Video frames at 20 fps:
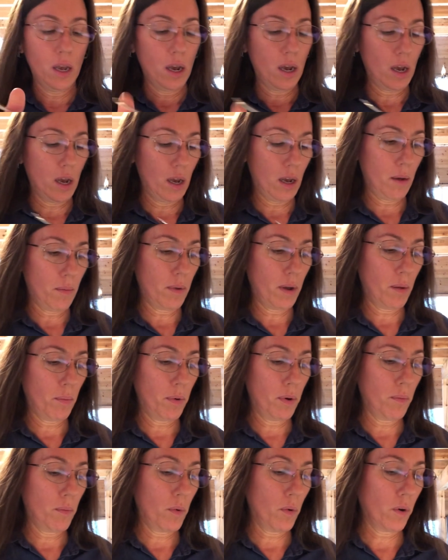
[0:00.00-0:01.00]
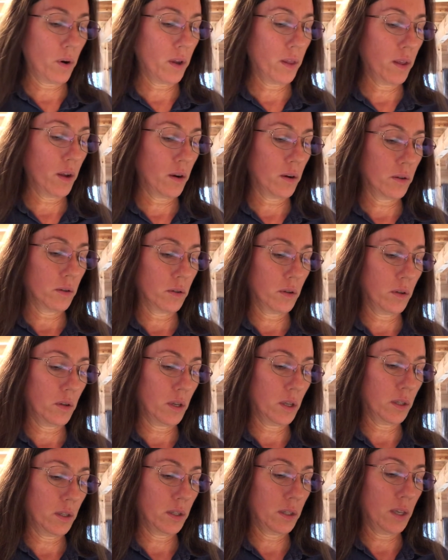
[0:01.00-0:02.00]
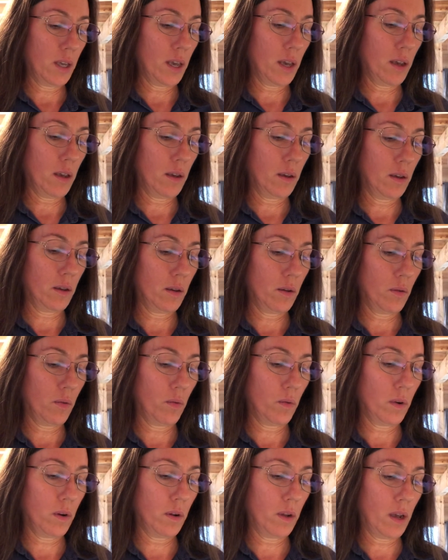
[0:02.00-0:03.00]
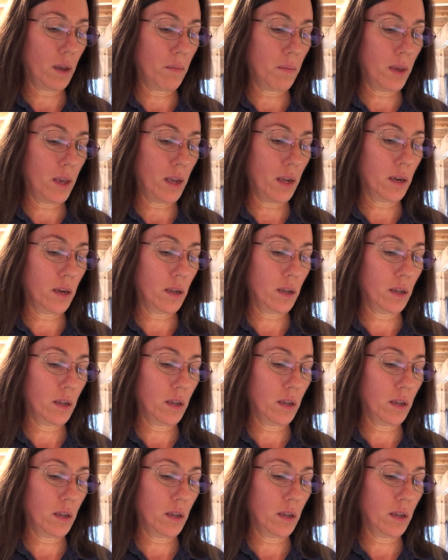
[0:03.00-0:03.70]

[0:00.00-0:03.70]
um, I'll put more in there just so you can see what I mean.